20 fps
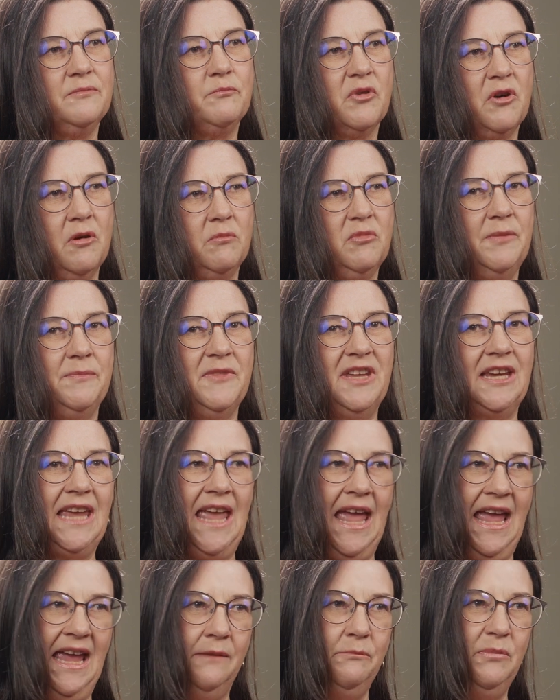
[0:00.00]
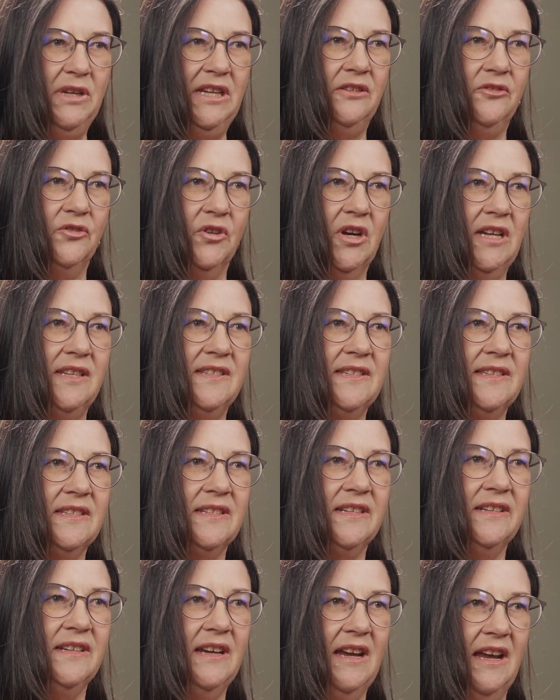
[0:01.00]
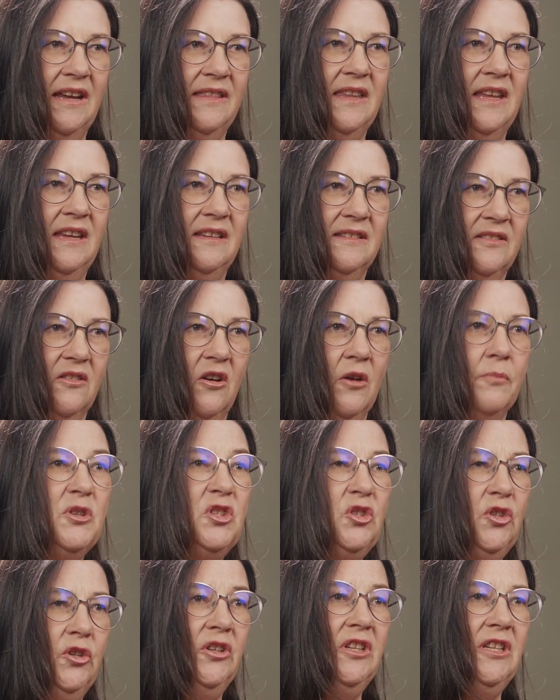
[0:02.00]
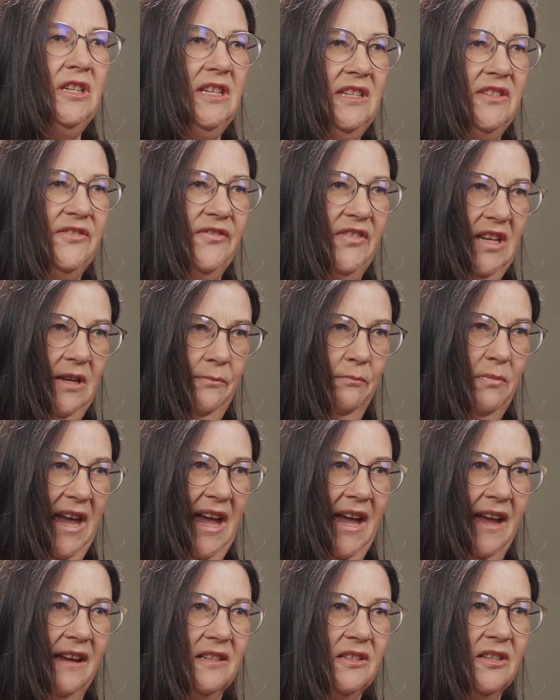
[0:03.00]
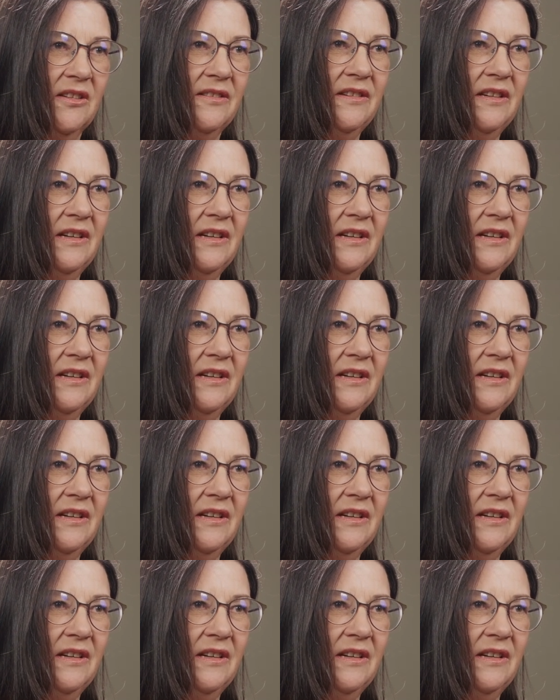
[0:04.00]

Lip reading: a problem that can be addressed and there's opportunities for impact.